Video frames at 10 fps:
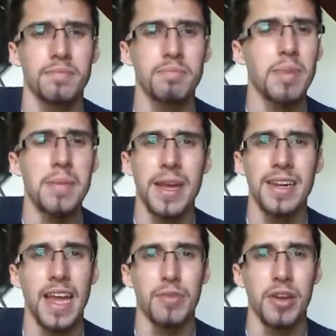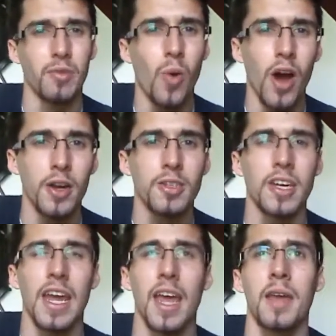maybe I didn't have enough water
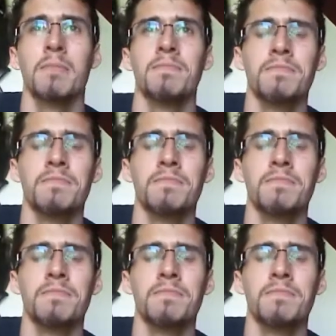today.